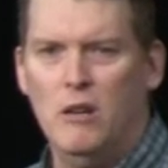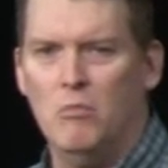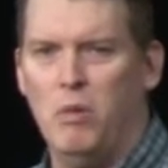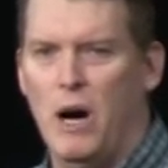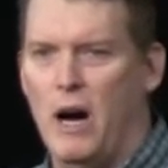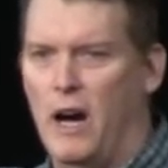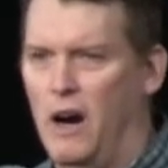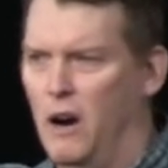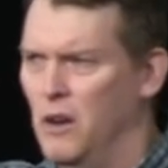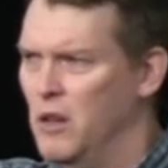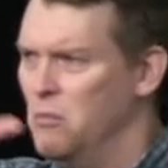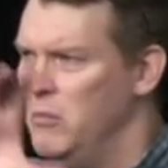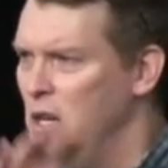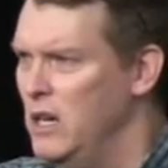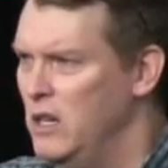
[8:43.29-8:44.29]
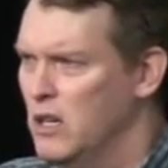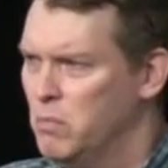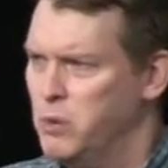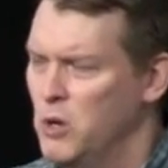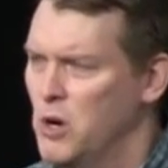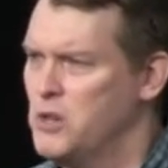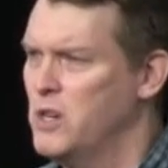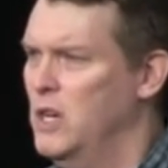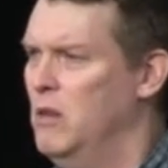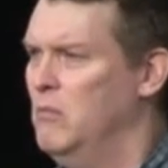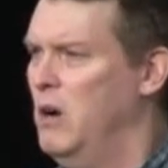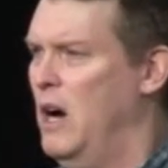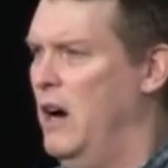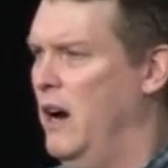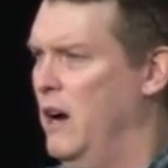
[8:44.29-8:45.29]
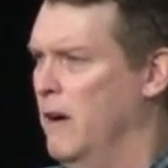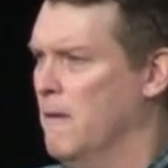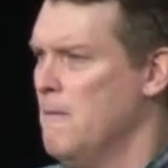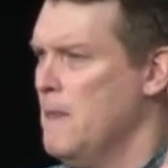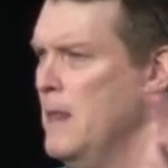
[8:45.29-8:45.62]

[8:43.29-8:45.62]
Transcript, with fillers: Empire and the Media Persian Empire